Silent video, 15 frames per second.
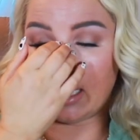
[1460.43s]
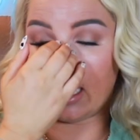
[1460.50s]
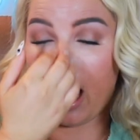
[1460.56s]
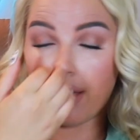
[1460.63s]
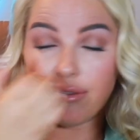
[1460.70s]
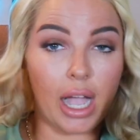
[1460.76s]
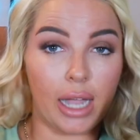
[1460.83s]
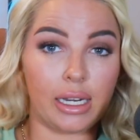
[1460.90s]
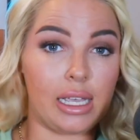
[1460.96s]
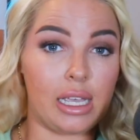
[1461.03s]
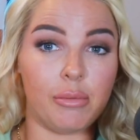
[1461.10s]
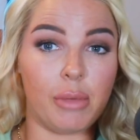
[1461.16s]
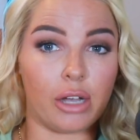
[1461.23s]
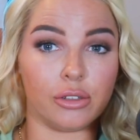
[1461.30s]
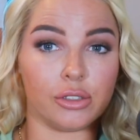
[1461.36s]
And I've gotten
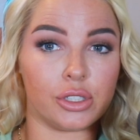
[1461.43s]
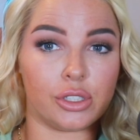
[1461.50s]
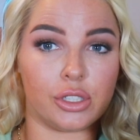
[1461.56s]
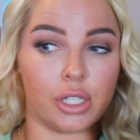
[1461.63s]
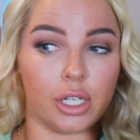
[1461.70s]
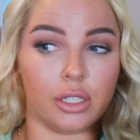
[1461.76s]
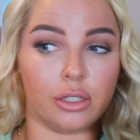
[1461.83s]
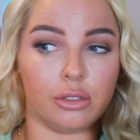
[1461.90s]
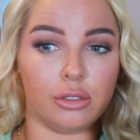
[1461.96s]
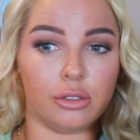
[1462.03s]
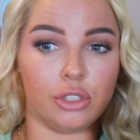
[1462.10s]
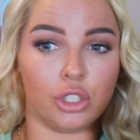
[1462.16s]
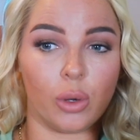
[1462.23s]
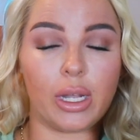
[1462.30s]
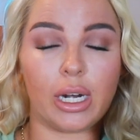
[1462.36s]
emails to
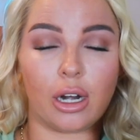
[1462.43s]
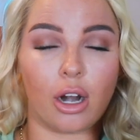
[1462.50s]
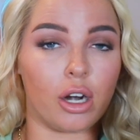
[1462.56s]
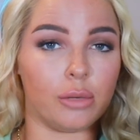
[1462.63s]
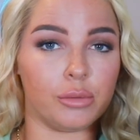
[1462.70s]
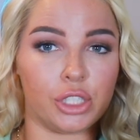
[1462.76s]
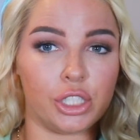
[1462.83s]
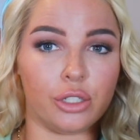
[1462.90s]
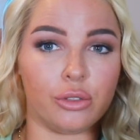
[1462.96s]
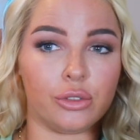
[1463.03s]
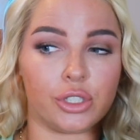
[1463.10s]
join in on them too.